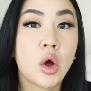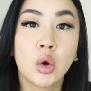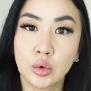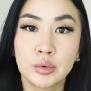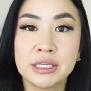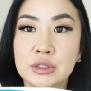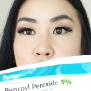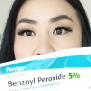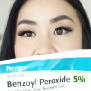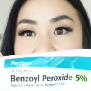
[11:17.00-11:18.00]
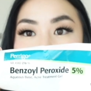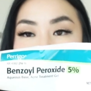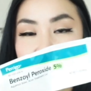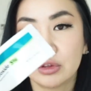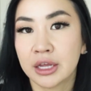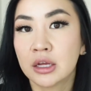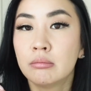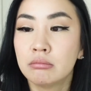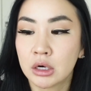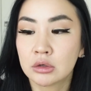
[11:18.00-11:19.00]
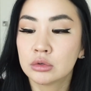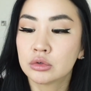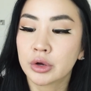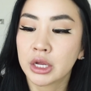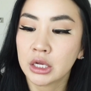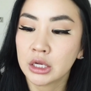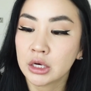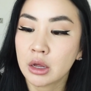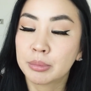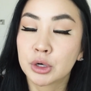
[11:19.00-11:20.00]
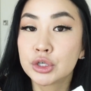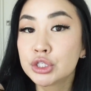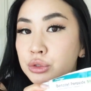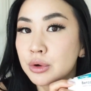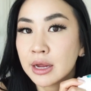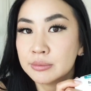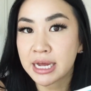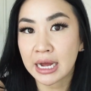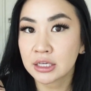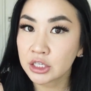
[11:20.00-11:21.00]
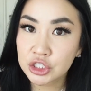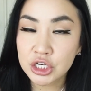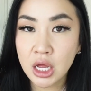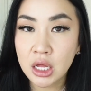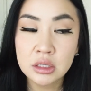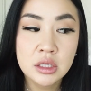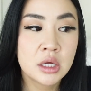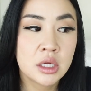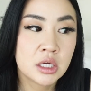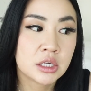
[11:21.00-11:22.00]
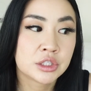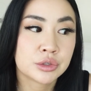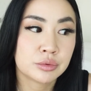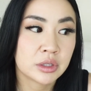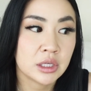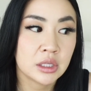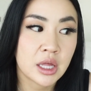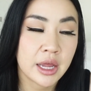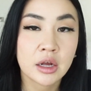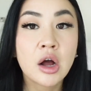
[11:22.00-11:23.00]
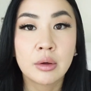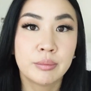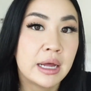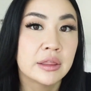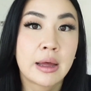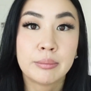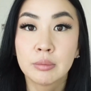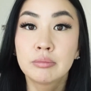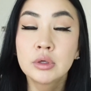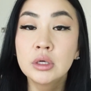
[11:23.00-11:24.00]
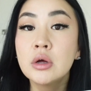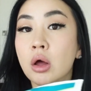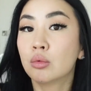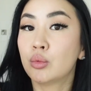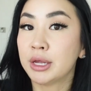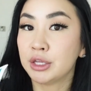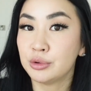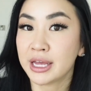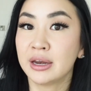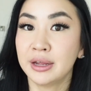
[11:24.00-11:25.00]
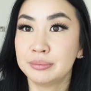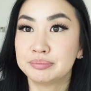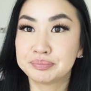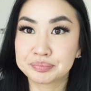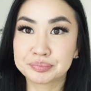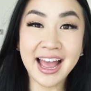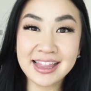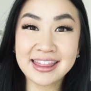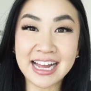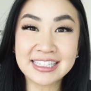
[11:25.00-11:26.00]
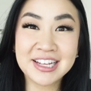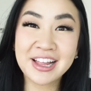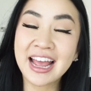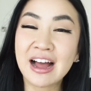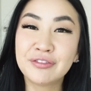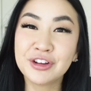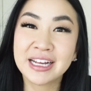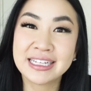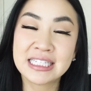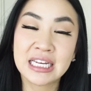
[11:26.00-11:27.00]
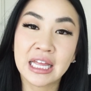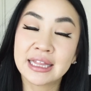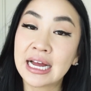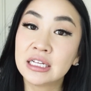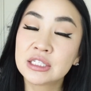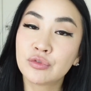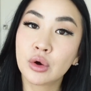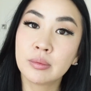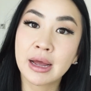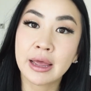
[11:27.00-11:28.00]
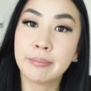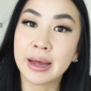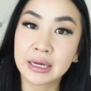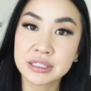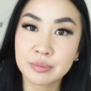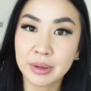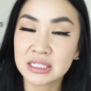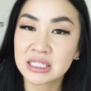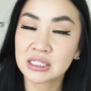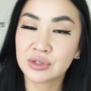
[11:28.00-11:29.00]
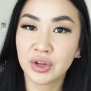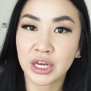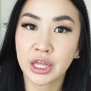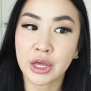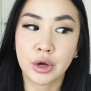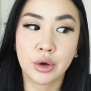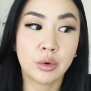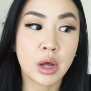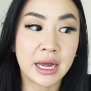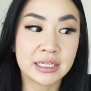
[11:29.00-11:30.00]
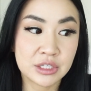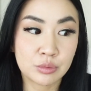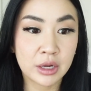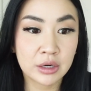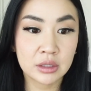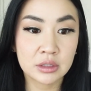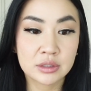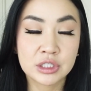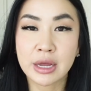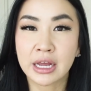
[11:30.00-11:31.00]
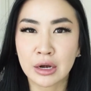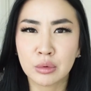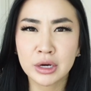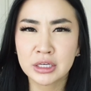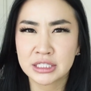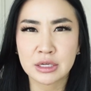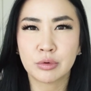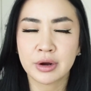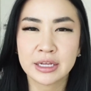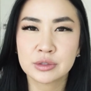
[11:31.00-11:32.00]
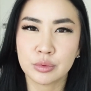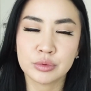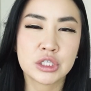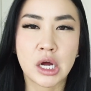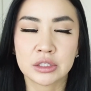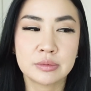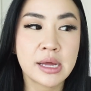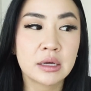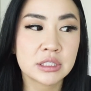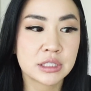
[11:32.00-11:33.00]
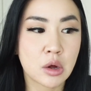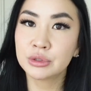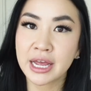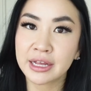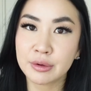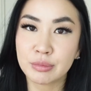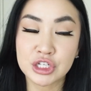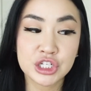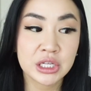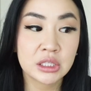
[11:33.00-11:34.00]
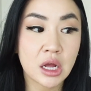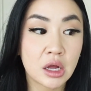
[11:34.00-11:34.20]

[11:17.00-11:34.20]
always have like a medical grade prescribed acne gel to really like combat that pimple when you get it. And that's all I have for you guys today. That is for my back to basics video. I kind of want to summarize what we talked about. So like I mentioned,